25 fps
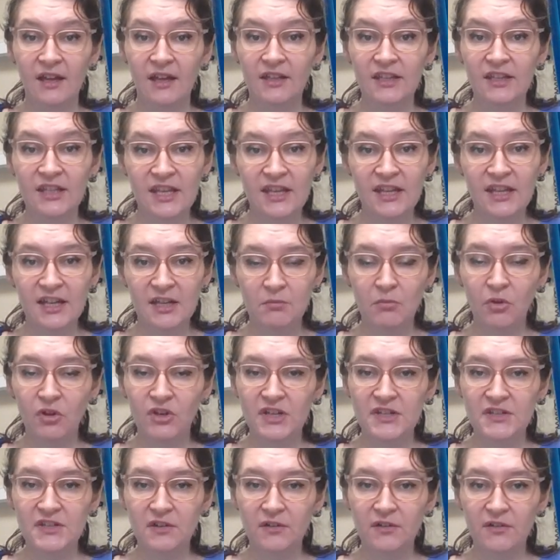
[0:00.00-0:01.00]
yearly
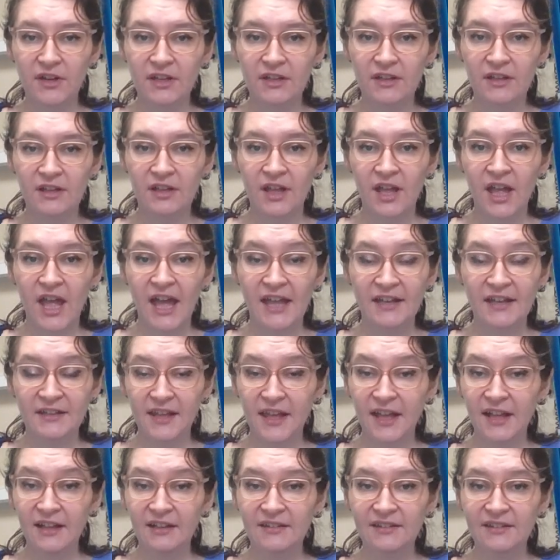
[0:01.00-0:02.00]
monitoring and a
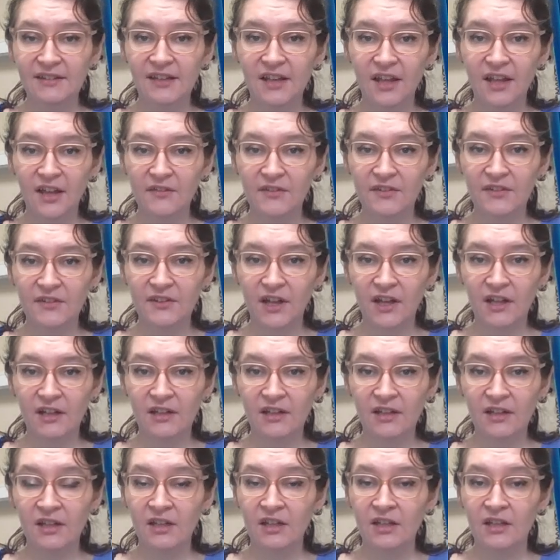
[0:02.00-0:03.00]
healthy
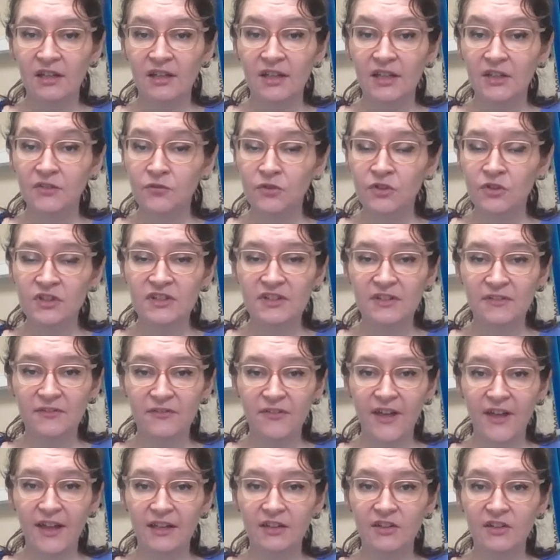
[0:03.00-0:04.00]
lifestyle, it wouldn't
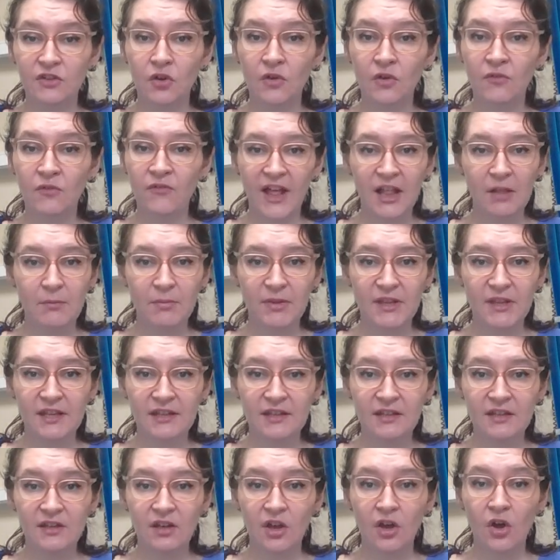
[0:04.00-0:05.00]
affect your
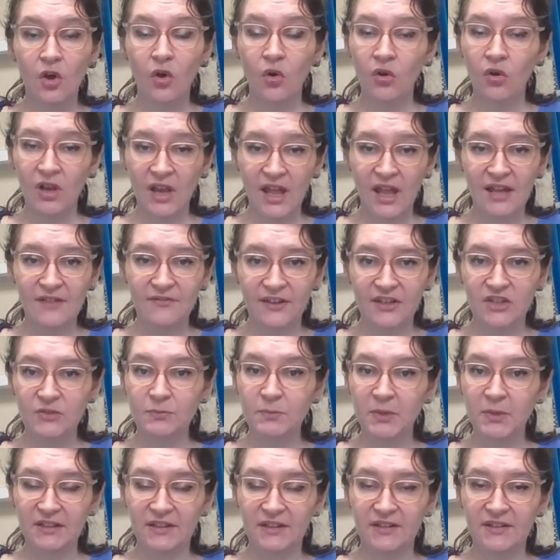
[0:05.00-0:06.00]
well-being or life
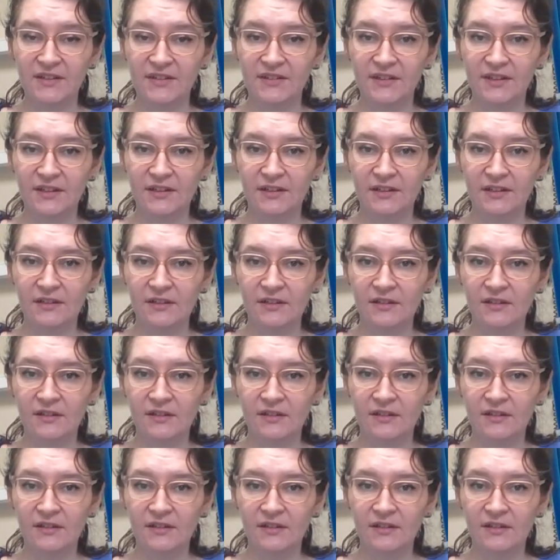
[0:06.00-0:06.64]
expectancy.